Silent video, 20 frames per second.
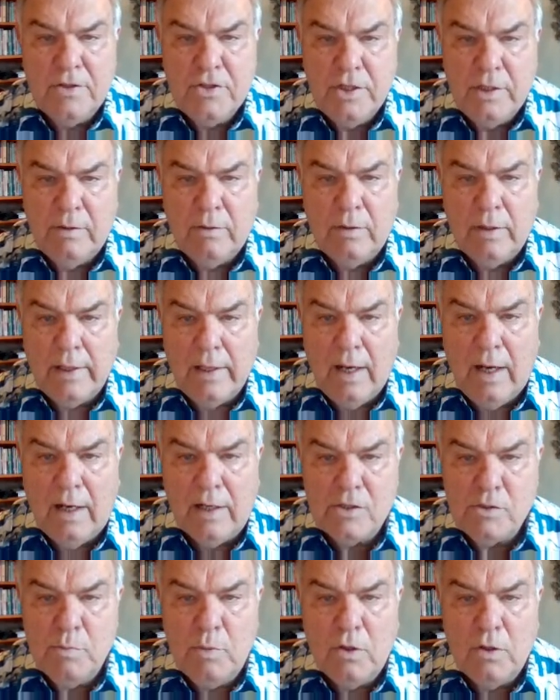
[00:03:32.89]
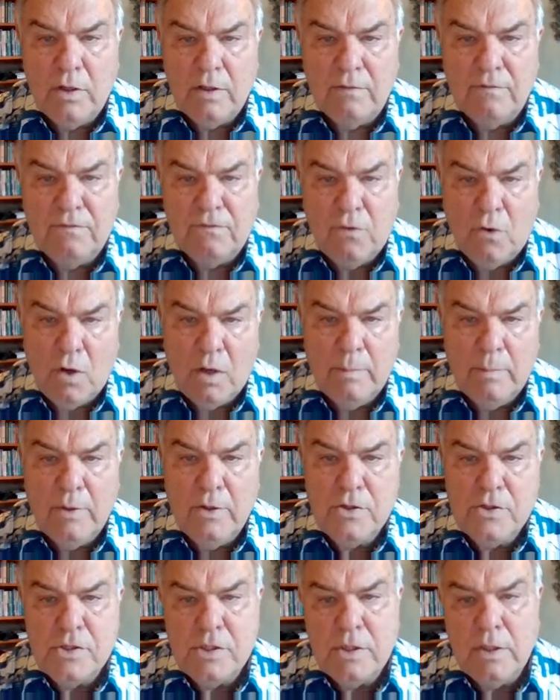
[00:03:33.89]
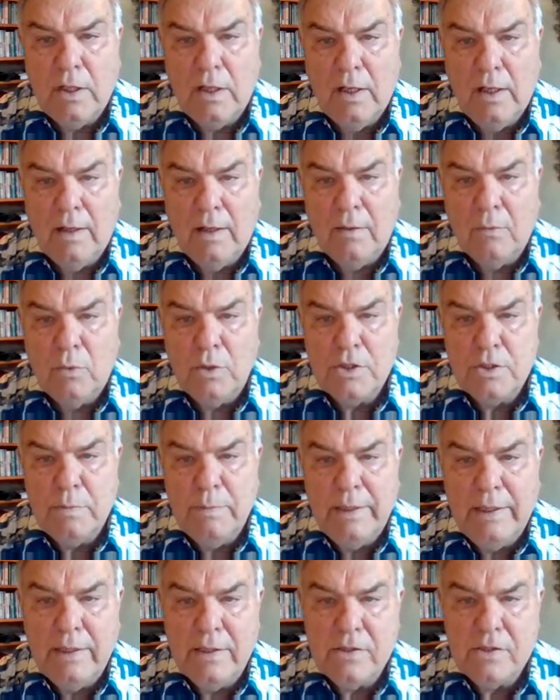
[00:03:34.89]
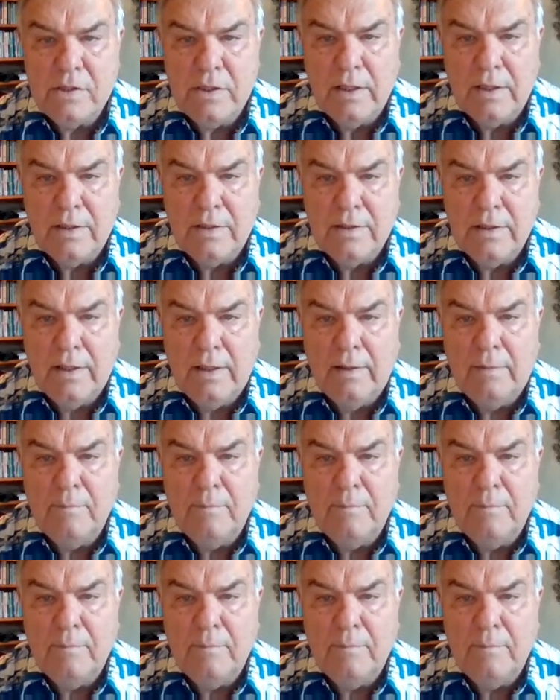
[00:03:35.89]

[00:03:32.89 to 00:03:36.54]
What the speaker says: generally osmoconformers, which means that